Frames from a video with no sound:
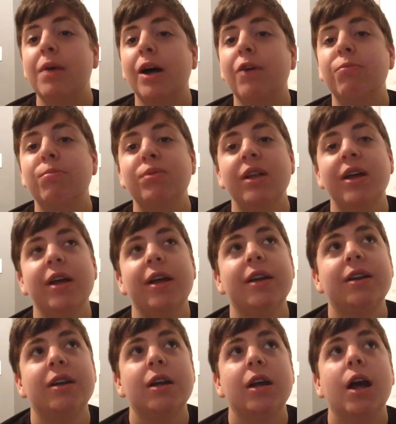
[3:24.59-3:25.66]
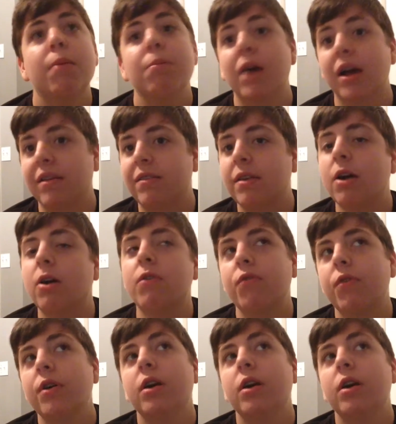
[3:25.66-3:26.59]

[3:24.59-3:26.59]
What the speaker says: I've played myself